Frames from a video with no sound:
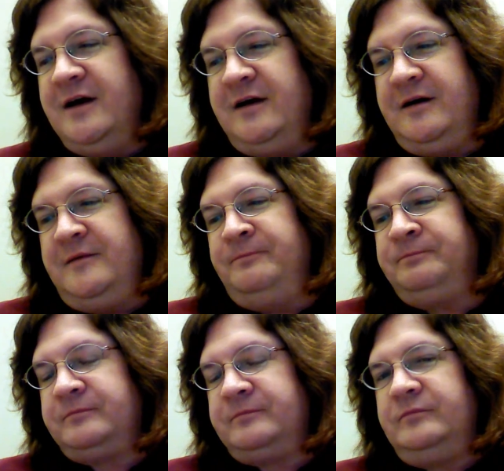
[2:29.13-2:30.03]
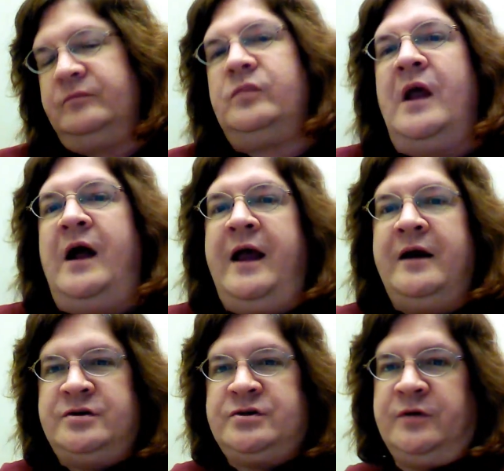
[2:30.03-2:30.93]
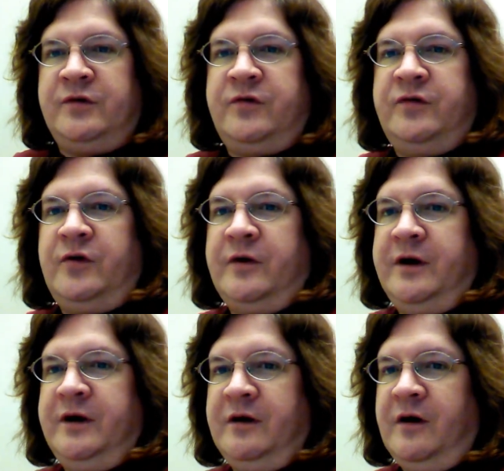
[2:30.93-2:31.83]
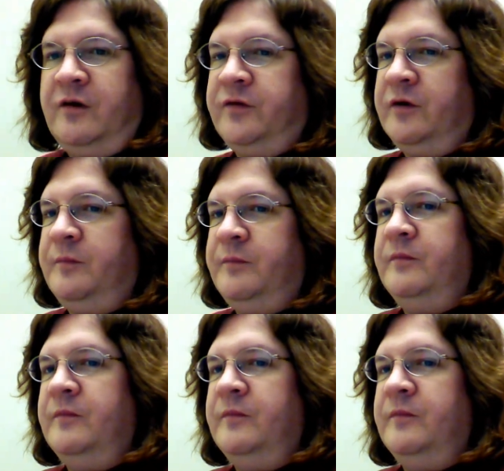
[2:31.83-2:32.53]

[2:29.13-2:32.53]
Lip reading: Um, I had a short story also